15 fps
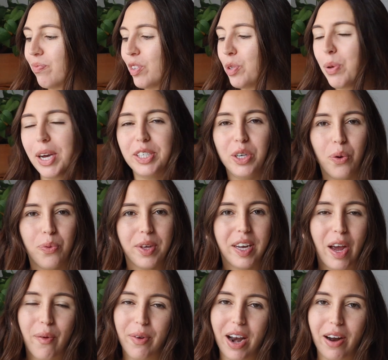So I don't think
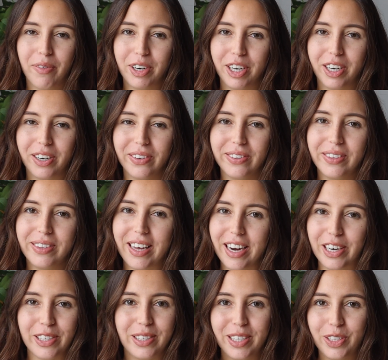I would ever
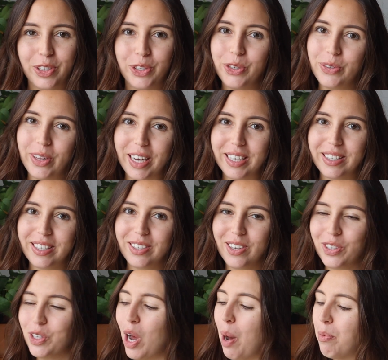layer these two glazes
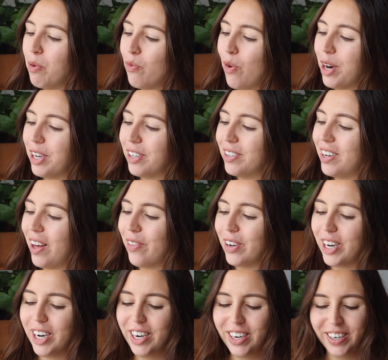on top of one
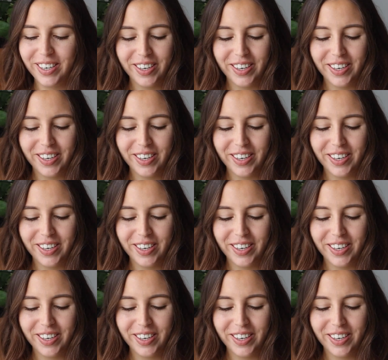another.